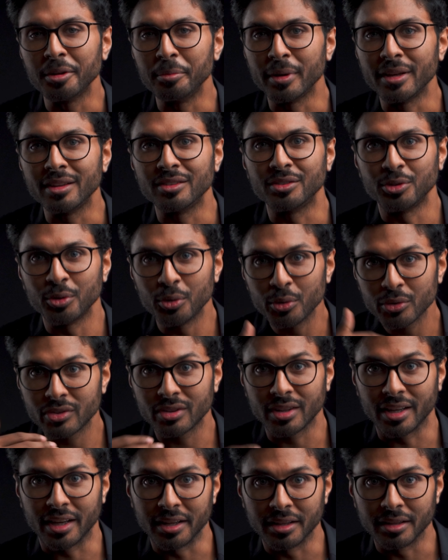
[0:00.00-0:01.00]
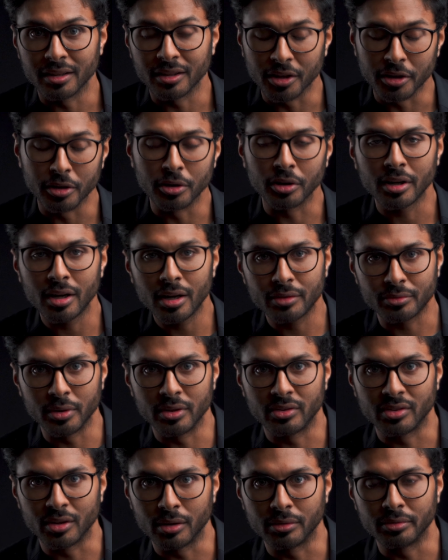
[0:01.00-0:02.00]
your skin can look after
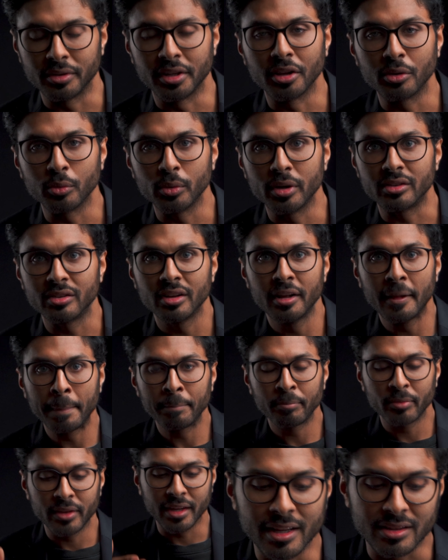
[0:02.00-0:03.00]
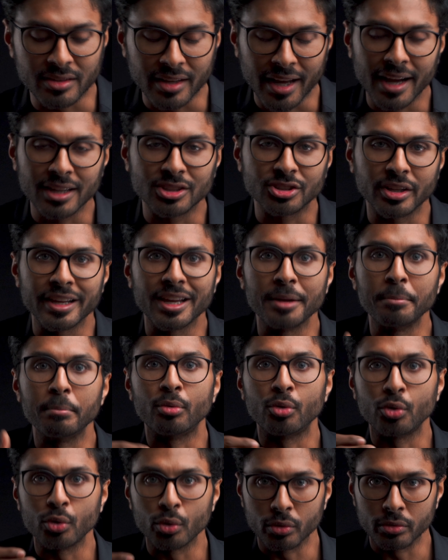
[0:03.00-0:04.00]
itself. In other words, it's actually
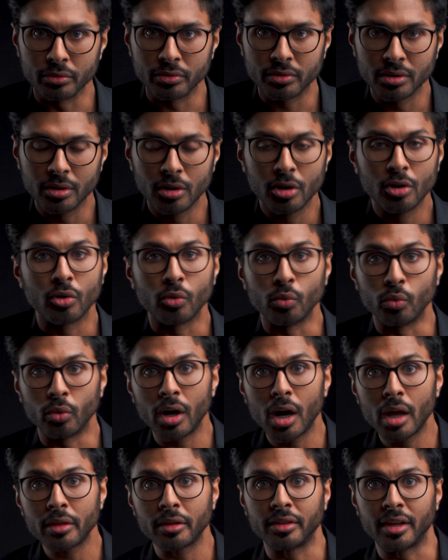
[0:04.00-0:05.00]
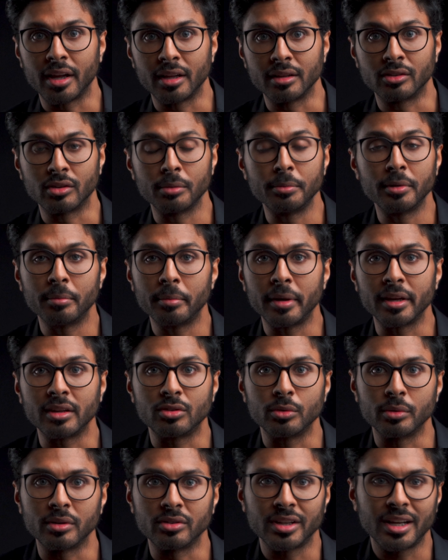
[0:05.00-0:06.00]
improved rather than something that
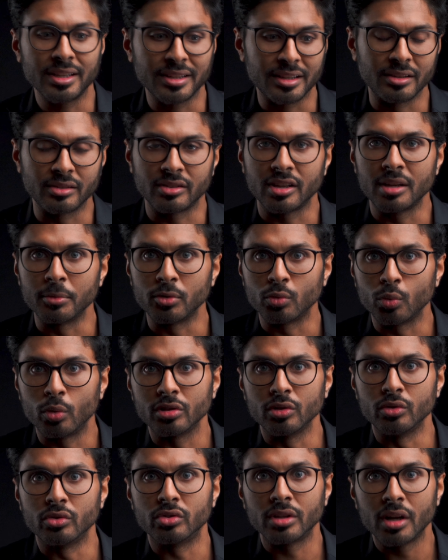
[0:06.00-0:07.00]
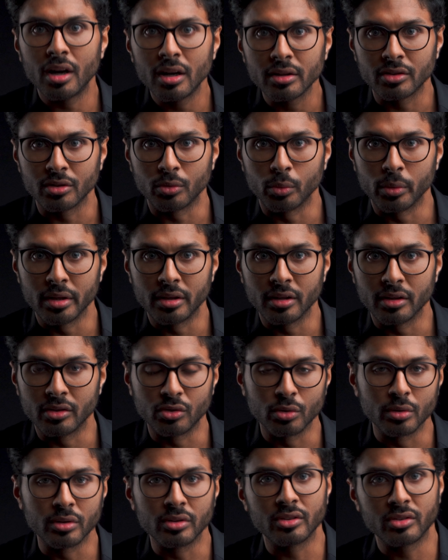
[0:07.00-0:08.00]
makes you exactly the same as what you started with as
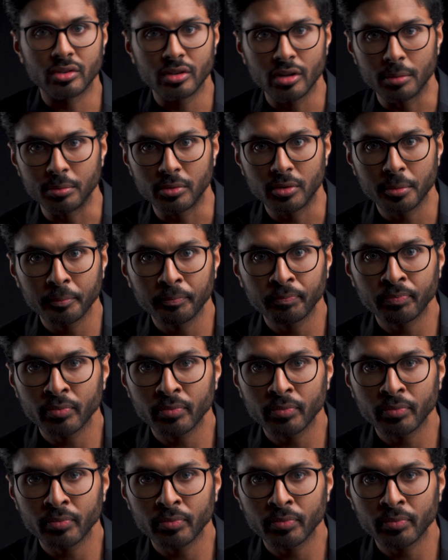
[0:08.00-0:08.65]
soon as it stops.